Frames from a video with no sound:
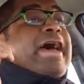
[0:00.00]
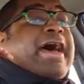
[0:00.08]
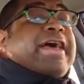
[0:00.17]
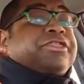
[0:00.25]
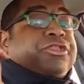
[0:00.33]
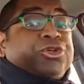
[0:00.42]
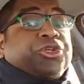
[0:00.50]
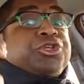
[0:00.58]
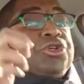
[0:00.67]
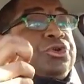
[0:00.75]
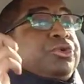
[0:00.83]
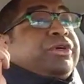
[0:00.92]
had the
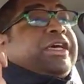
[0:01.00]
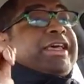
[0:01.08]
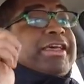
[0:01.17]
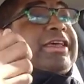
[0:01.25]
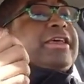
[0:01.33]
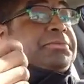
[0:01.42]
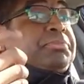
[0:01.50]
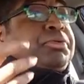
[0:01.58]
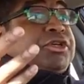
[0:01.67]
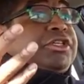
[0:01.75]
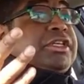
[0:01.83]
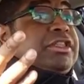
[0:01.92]
shoe hit
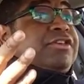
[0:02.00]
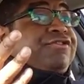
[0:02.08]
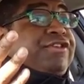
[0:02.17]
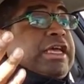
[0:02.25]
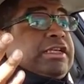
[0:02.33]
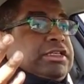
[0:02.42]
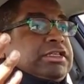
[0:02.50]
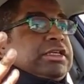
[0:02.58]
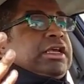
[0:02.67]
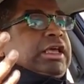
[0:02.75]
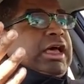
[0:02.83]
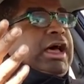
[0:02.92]
Bush in the
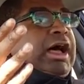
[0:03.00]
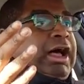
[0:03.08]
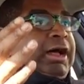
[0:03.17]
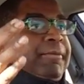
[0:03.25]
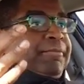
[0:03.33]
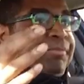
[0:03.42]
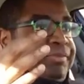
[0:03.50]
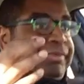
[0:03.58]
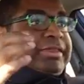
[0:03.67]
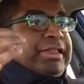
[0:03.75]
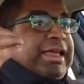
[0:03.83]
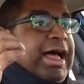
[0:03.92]
face,
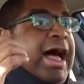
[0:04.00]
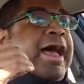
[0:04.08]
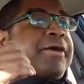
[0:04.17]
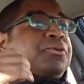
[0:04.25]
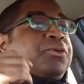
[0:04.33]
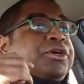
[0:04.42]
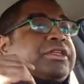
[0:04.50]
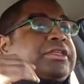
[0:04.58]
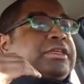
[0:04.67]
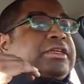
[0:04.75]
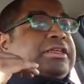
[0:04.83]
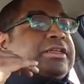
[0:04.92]
I
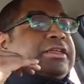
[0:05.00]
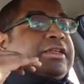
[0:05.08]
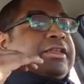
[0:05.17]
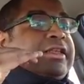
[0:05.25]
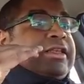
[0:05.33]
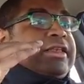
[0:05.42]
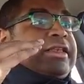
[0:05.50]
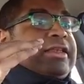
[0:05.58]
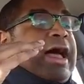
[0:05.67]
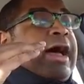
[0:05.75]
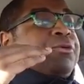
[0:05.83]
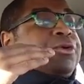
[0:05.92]

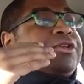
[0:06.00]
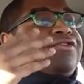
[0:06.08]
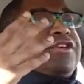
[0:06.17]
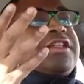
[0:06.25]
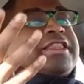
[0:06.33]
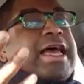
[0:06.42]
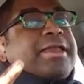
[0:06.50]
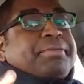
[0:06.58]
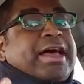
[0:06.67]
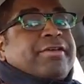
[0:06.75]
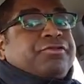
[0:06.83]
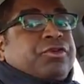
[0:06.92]
wouldn't feel that
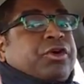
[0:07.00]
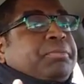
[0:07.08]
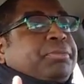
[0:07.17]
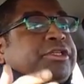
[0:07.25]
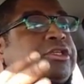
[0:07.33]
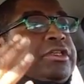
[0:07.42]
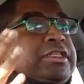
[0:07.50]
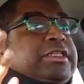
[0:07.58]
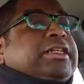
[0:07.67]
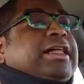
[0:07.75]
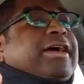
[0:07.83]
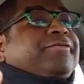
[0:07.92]
bad for him, but you
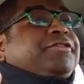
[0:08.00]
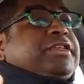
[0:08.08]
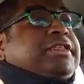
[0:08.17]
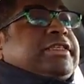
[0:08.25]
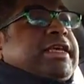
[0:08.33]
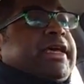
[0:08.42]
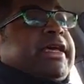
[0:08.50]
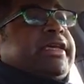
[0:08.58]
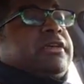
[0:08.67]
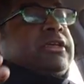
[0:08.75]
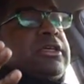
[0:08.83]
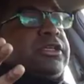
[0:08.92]
still have to
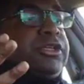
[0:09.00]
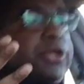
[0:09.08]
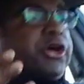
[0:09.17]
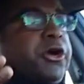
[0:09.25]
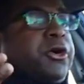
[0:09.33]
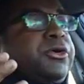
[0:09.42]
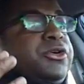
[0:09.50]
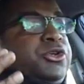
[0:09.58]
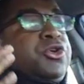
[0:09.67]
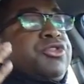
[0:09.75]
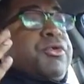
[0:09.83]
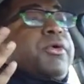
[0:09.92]
say,
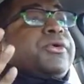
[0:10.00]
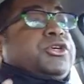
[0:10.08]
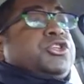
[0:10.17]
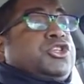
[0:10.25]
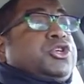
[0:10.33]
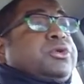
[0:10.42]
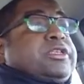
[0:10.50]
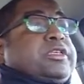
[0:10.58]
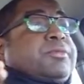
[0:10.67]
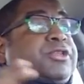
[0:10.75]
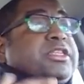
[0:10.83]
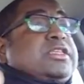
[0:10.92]
you're throwing a shoe at
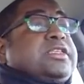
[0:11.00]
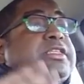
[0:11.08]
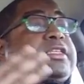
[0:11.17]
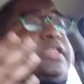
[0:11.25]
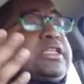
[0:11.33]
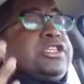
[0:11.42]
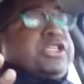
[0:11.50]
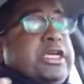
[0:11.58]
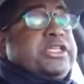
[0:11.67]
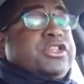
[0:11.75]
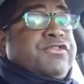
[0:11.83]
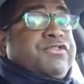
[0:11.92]
someone. This is the
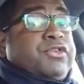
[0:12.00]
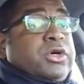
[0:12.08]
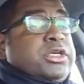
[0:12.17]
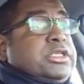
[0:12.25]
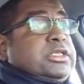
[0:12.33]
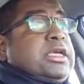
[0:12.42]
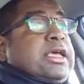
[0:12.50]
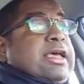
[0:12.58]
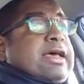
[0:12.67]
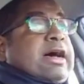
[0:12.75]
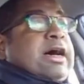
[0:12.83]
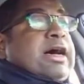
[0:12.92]
initiation of force.
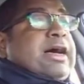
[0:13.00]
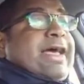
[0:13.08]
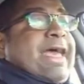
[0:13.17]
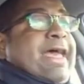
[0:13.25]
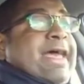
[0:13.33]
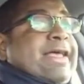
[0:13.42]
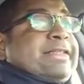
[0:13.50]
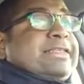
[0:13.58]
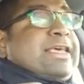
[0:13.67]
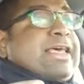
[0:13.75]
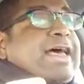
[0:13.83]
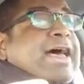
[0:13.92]

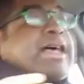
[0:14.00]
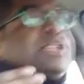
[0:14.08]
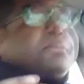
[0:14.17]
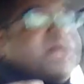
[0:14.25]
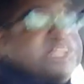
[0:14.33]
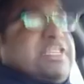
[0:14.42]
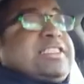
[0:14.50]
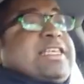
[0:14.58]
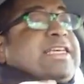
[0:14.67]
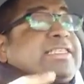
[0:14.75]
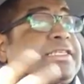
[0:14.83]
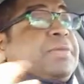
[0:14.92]
And as much as
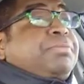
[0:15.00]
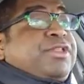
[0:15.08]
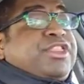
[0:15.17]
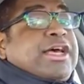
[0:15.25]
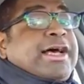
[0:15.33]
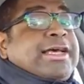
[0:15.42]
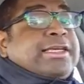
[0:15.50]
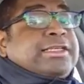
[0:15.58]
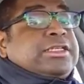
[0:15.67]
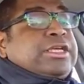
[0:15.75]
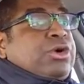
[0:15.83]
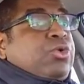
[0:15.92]
I
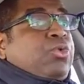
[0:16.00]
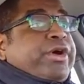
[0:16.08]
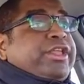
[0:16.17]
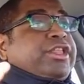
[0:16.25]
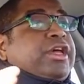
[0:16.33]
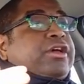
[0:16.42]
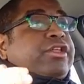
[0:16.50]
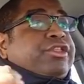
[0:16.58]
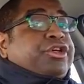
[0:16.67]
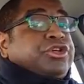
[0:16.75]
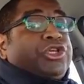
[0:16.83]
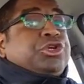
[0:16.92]
sympathize with
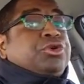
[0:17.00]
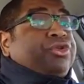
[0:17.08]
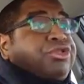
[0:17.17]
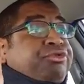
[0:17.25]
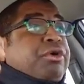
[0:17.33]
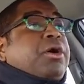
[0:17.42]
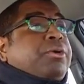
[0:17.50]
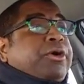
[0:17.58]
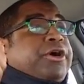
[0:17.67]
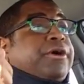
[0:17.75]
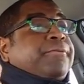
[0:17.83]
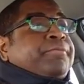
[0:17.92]
the shoe
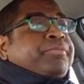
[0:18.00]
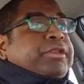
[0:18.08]
thrower,